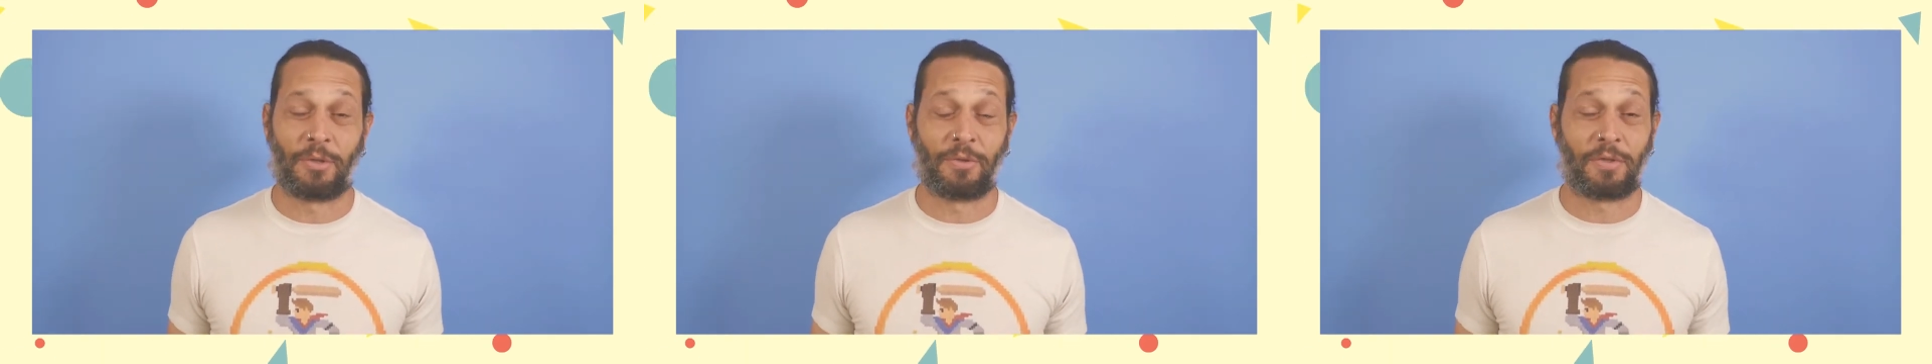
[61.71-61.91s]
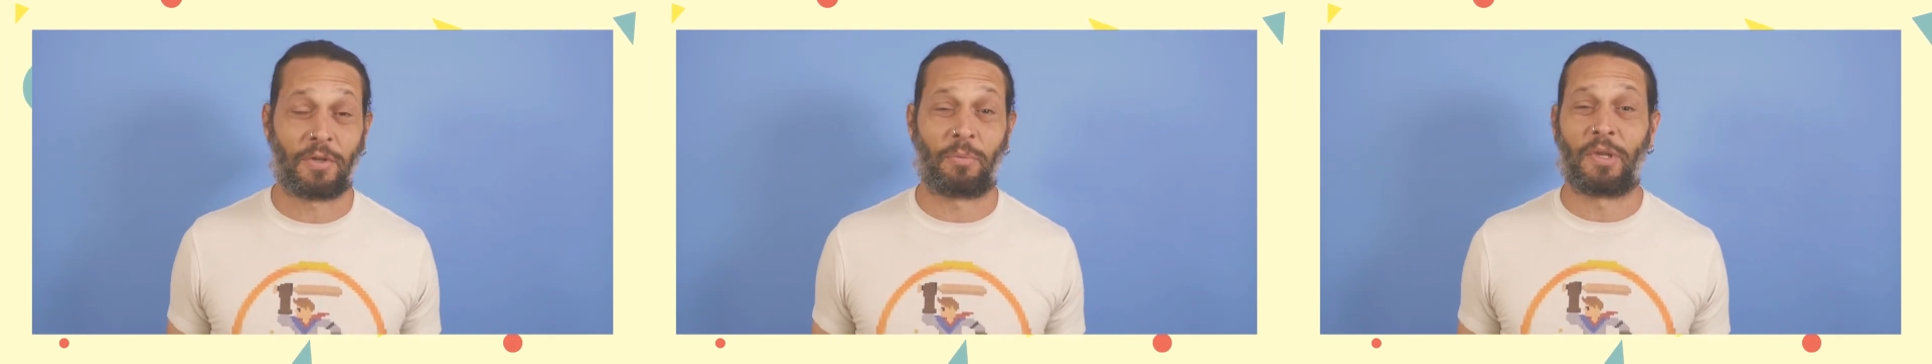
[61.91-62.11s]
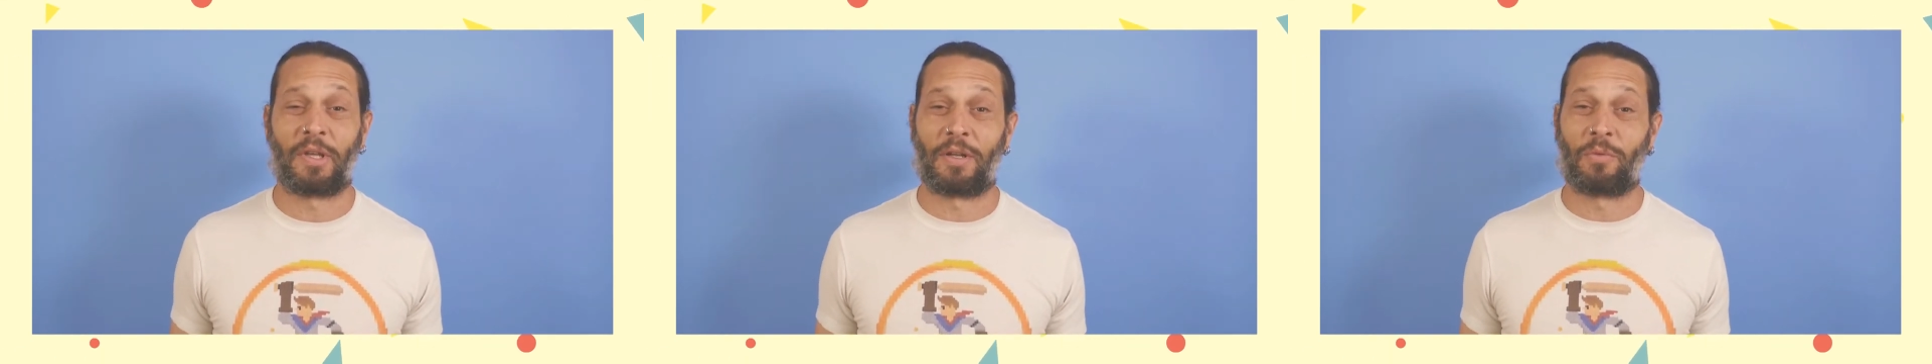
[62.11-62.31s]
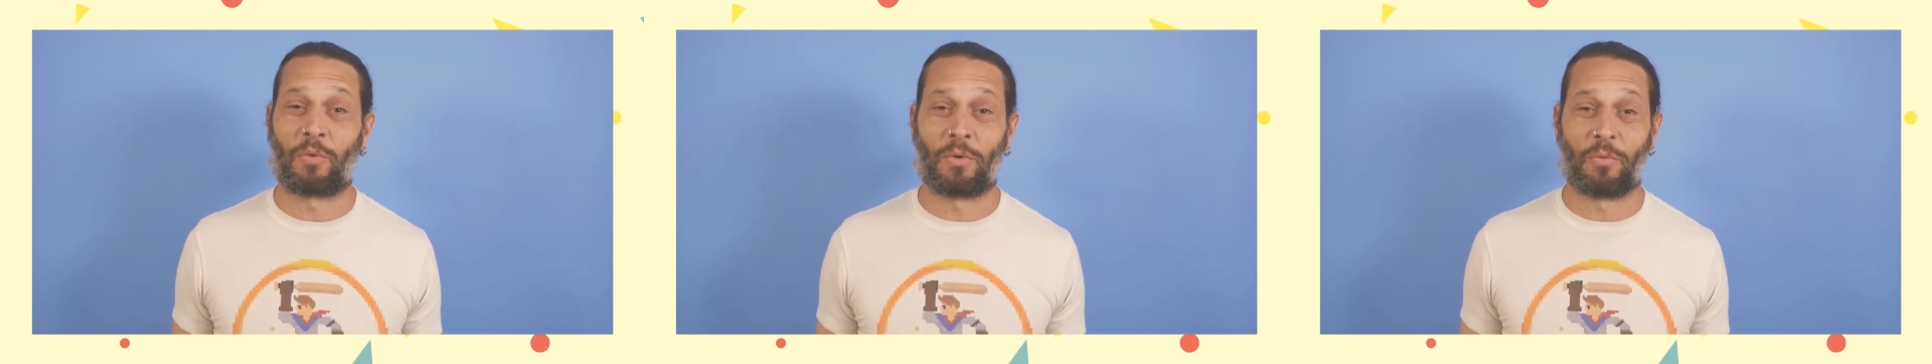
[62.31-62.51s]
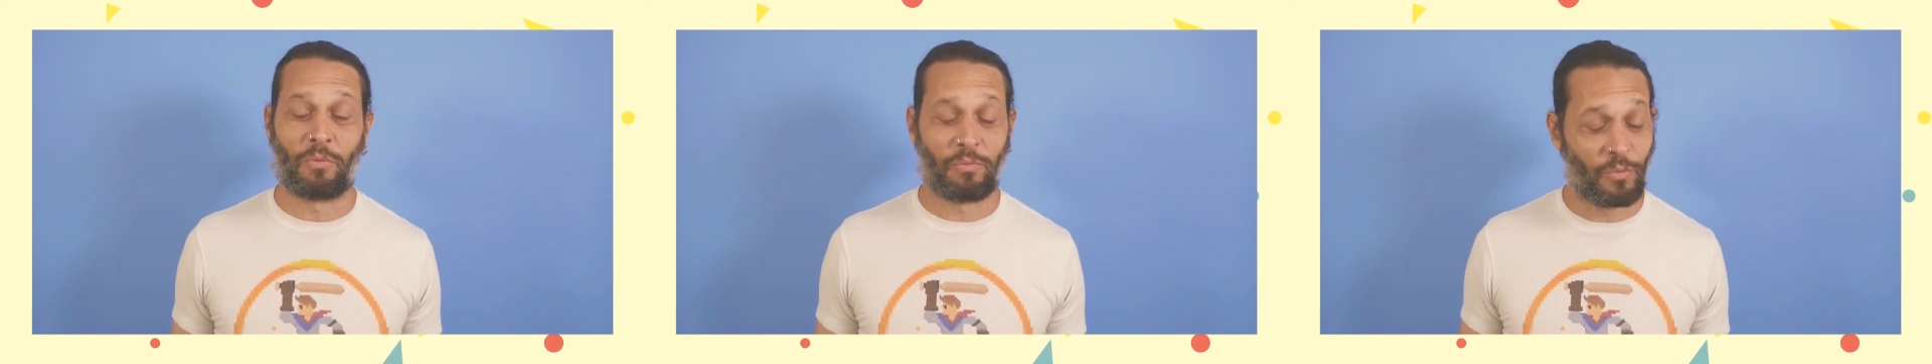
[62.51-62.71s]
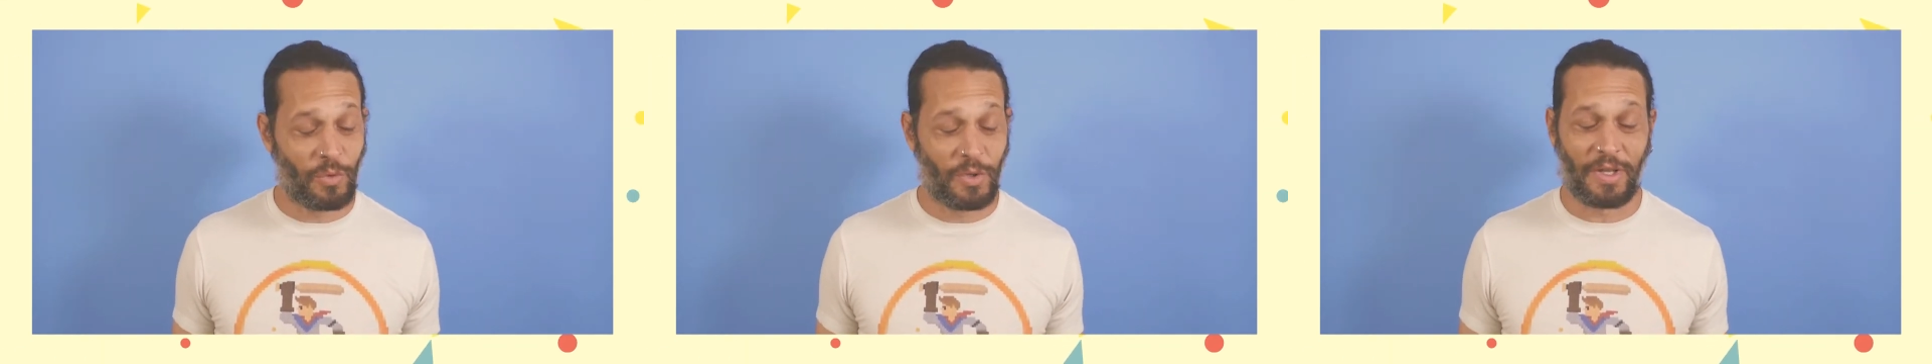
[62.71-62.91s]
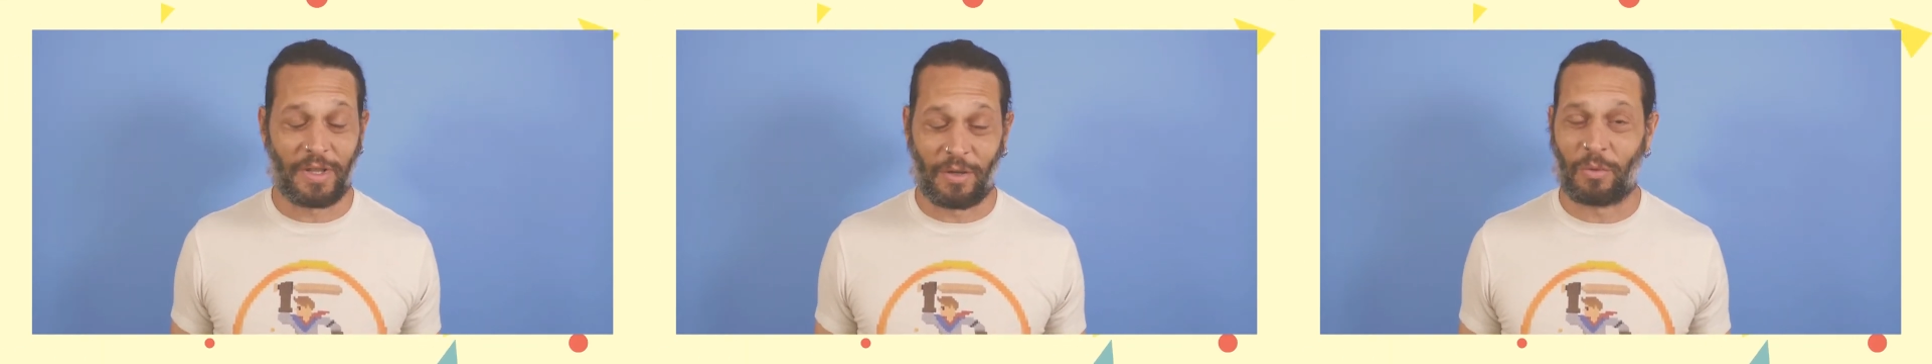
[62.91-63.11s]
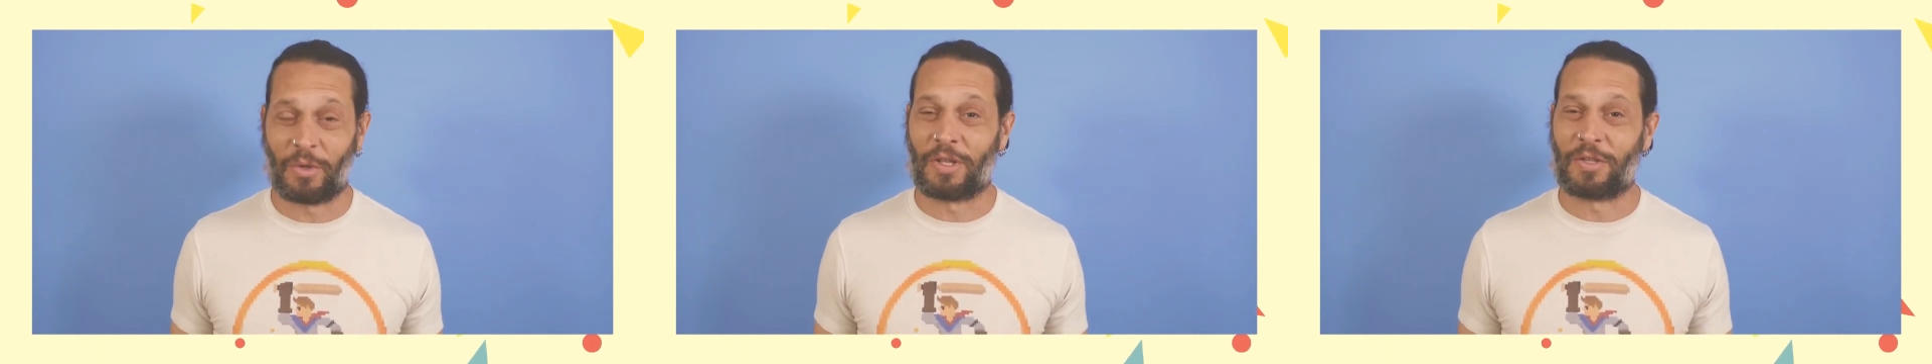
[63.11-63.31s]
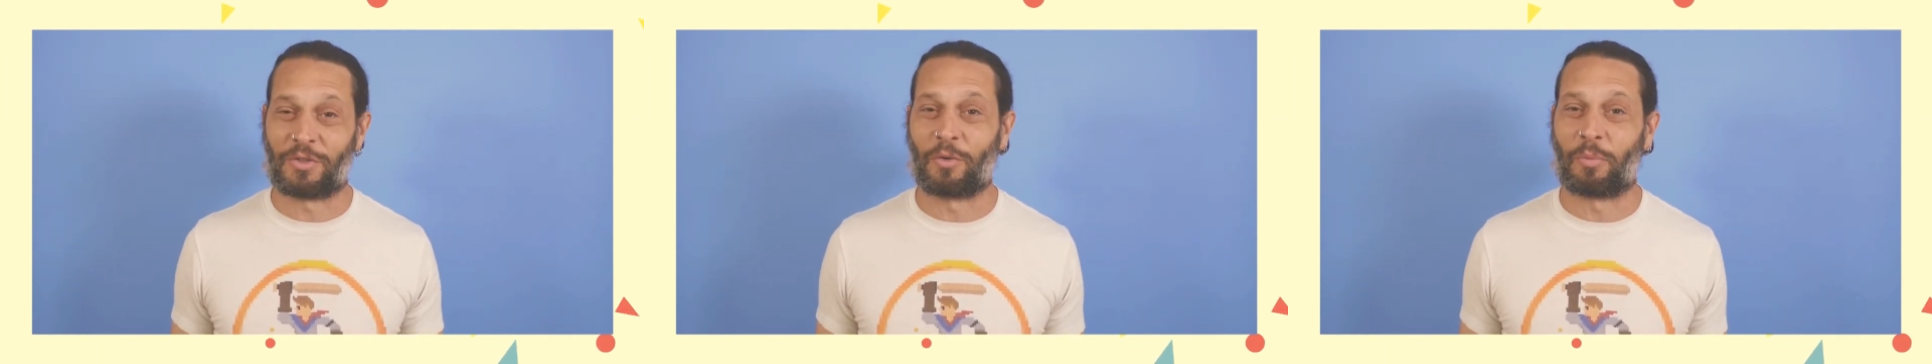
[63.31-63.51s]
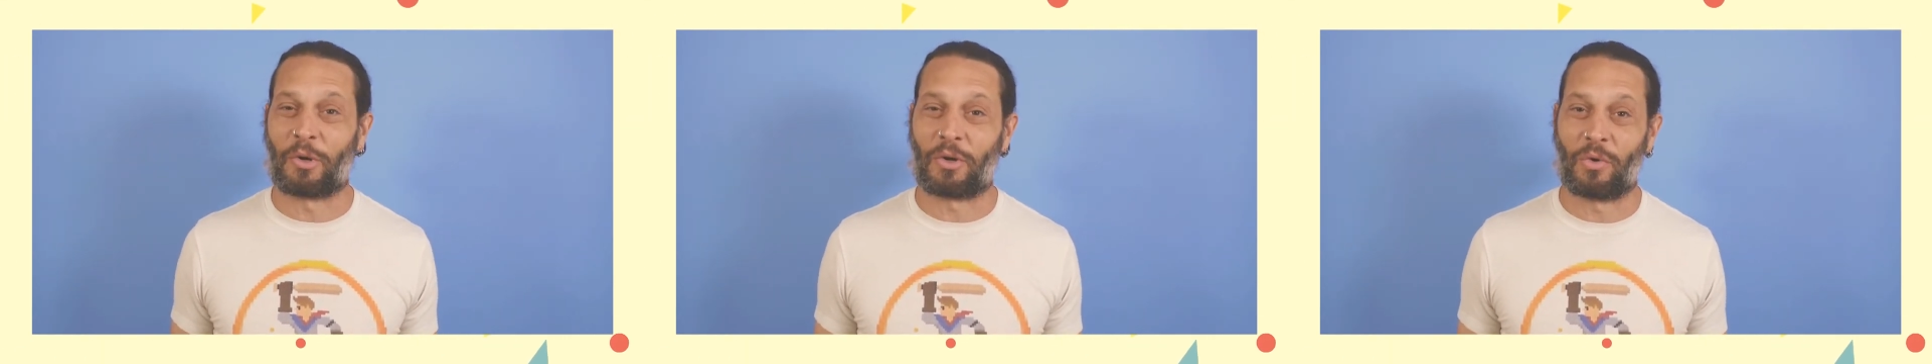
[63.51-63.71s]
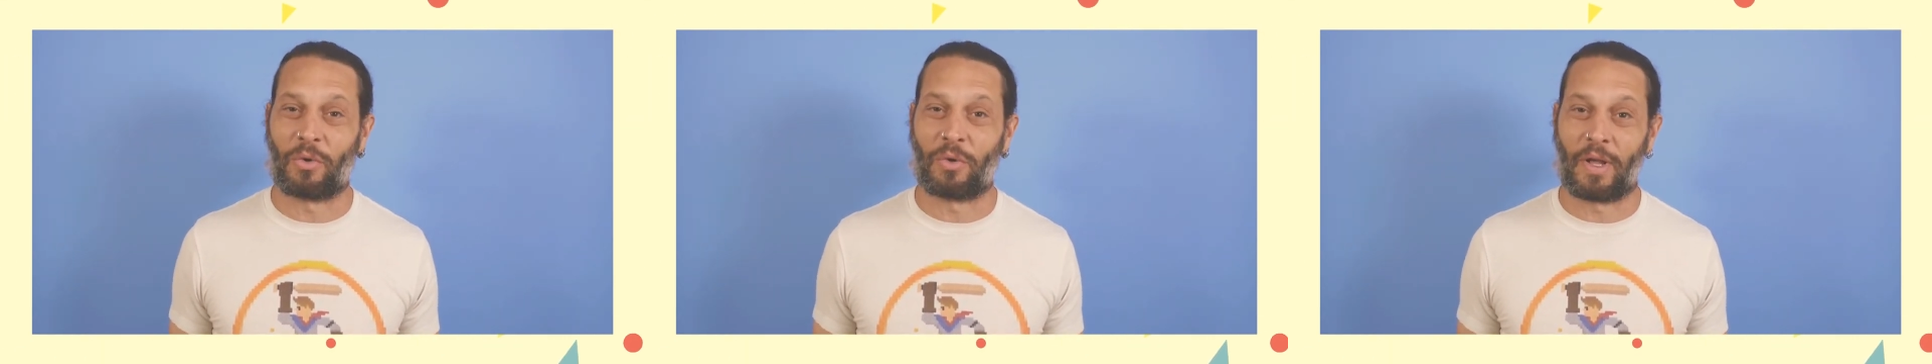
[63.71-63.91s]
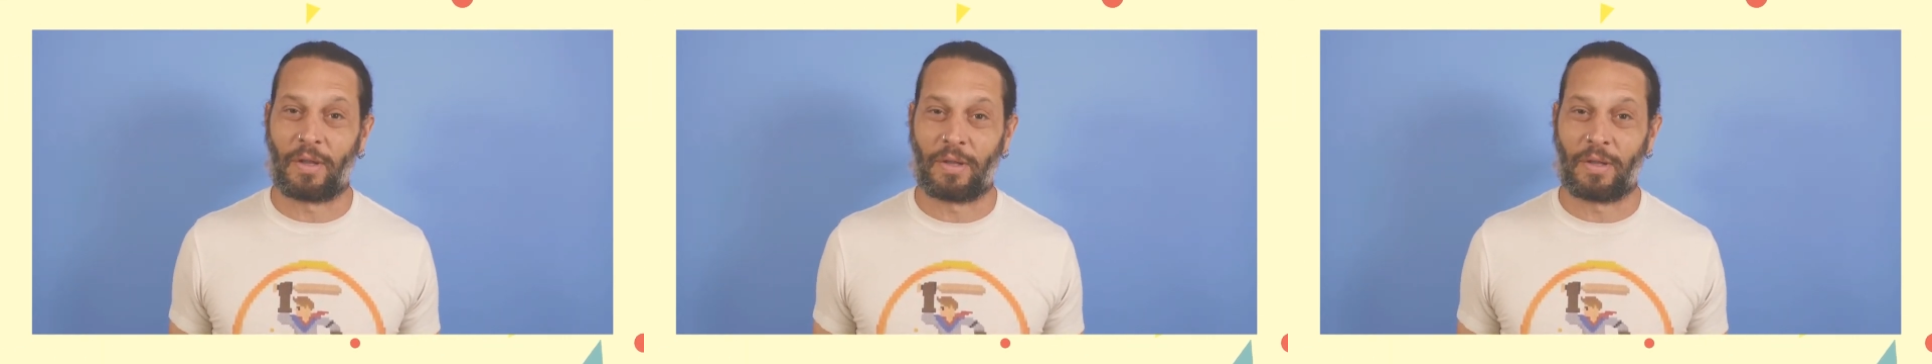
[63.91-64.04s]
who took me in were really, really super cool.